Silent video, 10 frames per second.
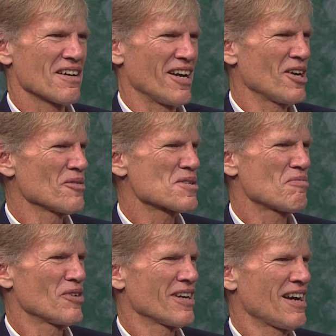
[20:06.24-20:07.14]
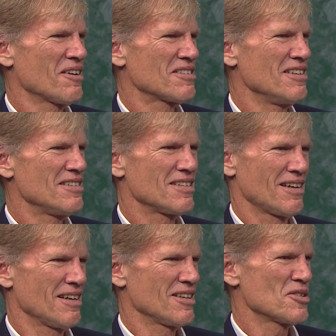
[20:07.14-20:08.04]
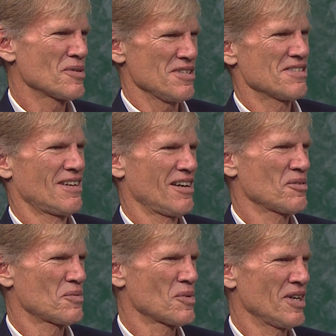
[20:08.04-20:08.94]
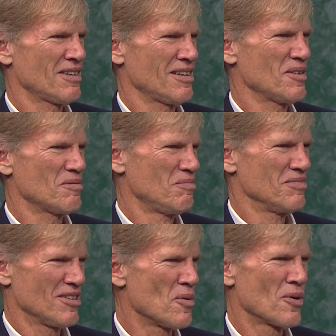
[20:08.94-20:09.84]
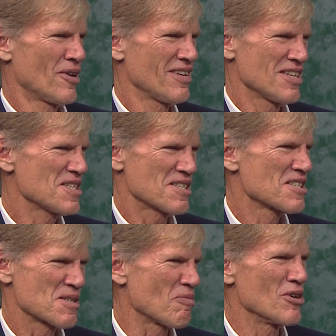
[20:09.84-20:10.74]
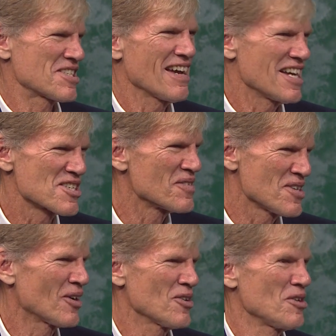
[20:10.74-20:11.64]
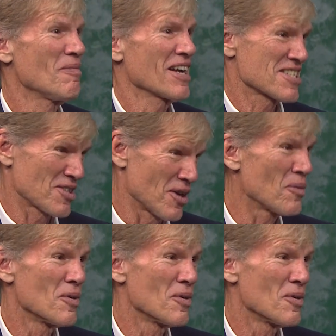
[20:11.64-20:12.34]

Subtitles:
I always point out that the reason I won a award as Sportscaster of the Year in New Mexico